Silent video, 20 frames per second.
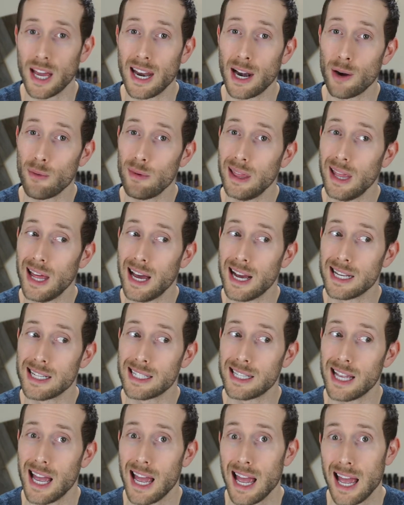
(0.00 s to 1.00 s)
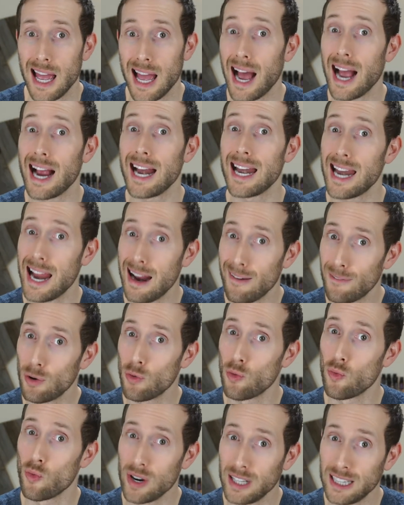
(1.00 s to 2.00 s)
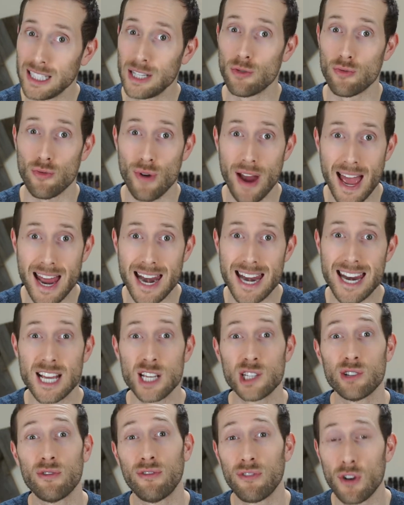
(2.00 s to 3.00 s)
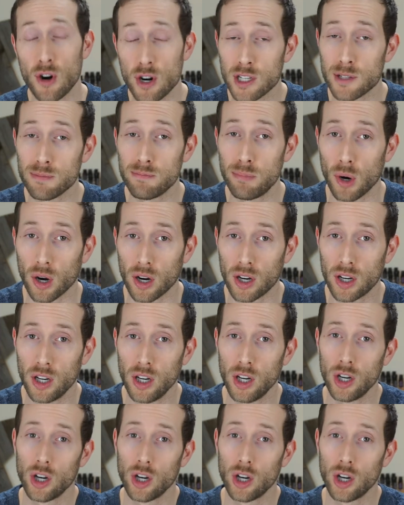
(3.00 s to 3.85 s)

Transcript: And I realized I never really read his first book